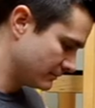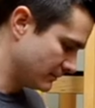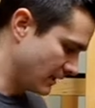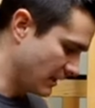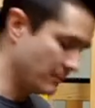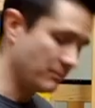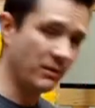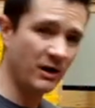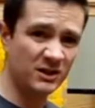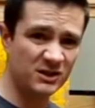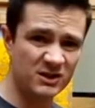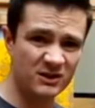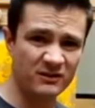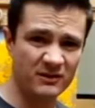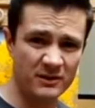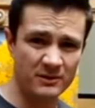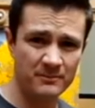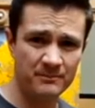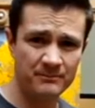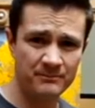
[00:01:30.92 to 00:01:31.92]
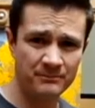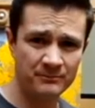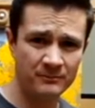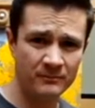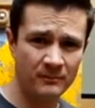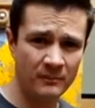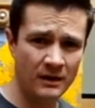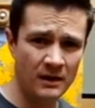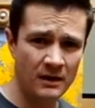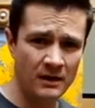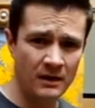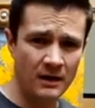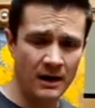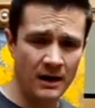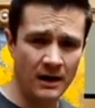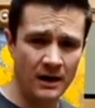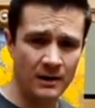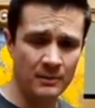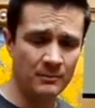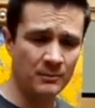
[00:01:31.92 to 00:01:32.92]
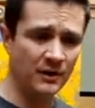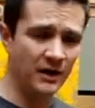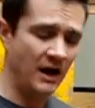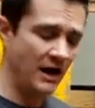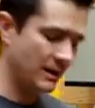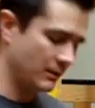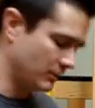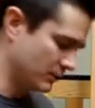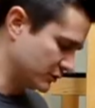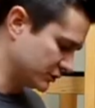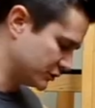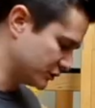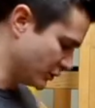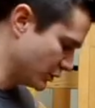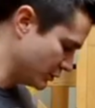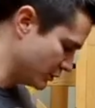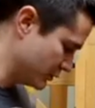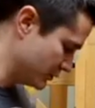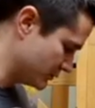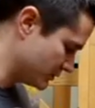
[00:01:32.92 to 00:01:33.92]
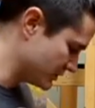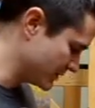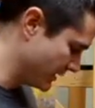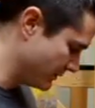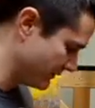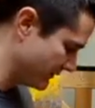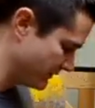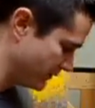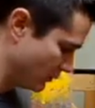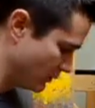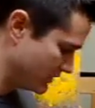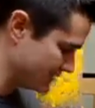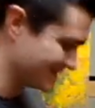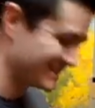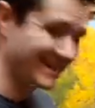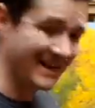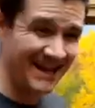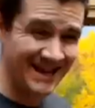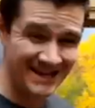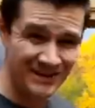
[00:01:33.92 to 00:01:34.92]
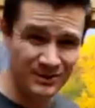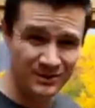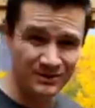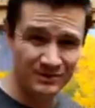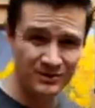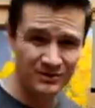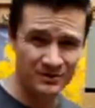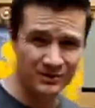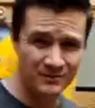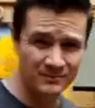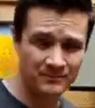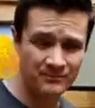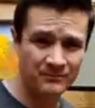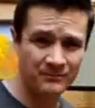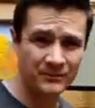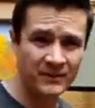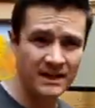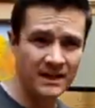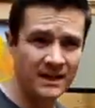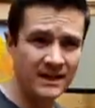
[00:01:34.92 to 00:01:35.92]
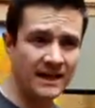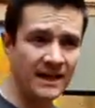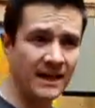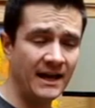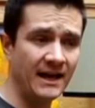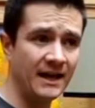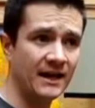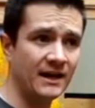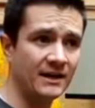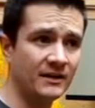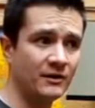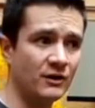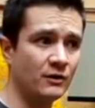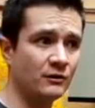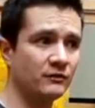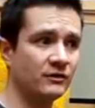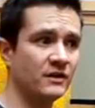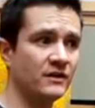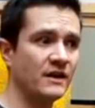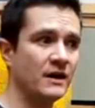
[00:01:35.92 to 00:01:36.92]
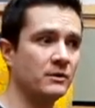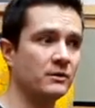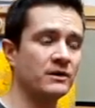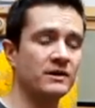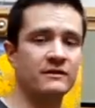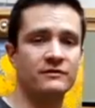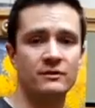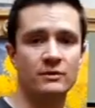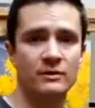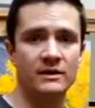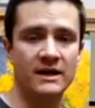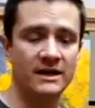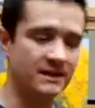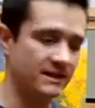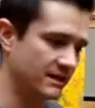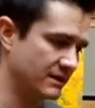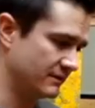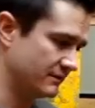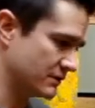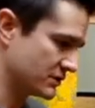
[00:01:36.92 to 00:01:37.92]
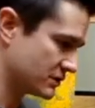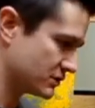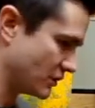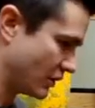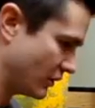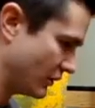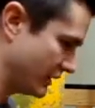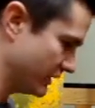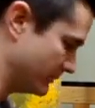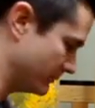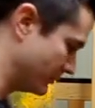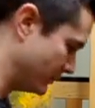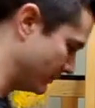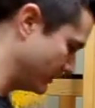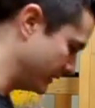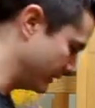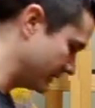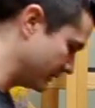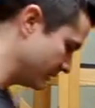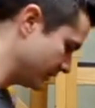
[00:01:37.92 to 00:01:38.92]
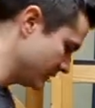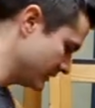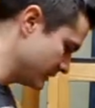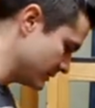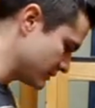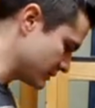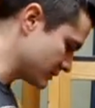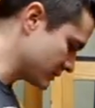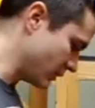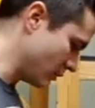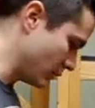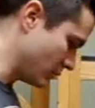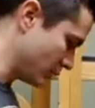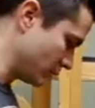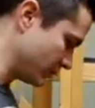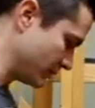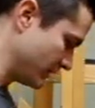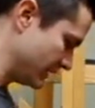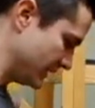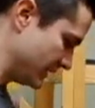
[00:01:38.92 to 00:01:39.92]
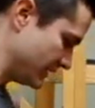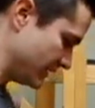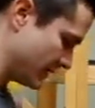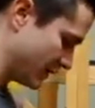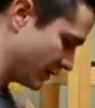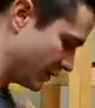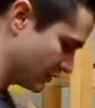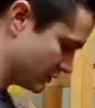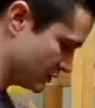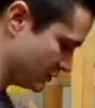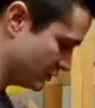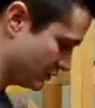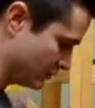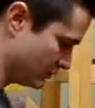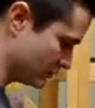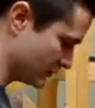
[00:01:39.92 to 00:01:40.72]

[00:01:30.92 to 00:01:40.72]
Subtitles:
a bunch of them. But I will show you some of the ones that I use, and hopefully that will give you an idea of a starting point. So really there are two